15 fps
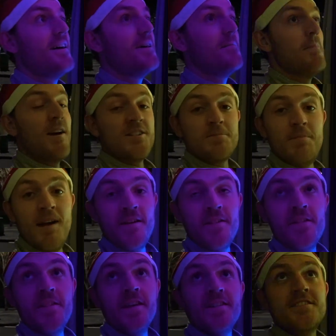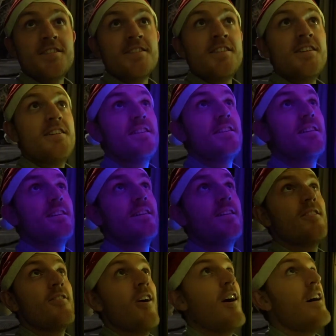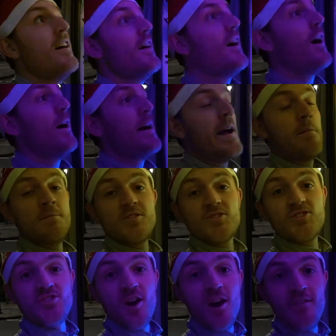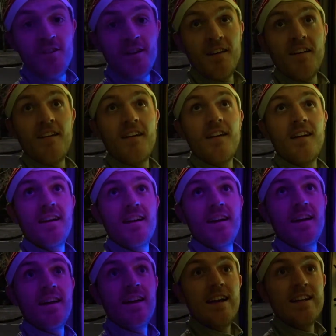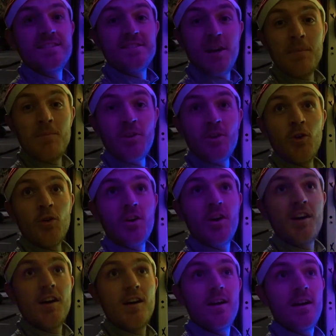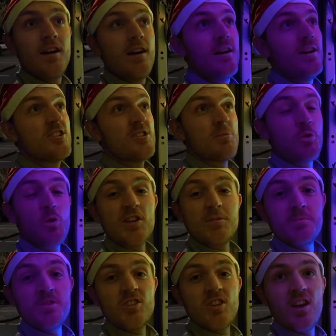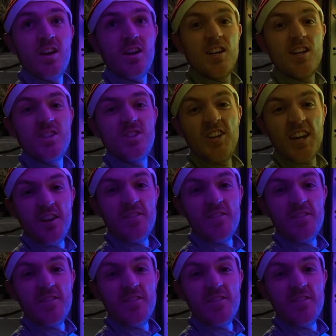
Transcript: much better than this, does it? Right, I am starving. It's time to cook some Christmas chicken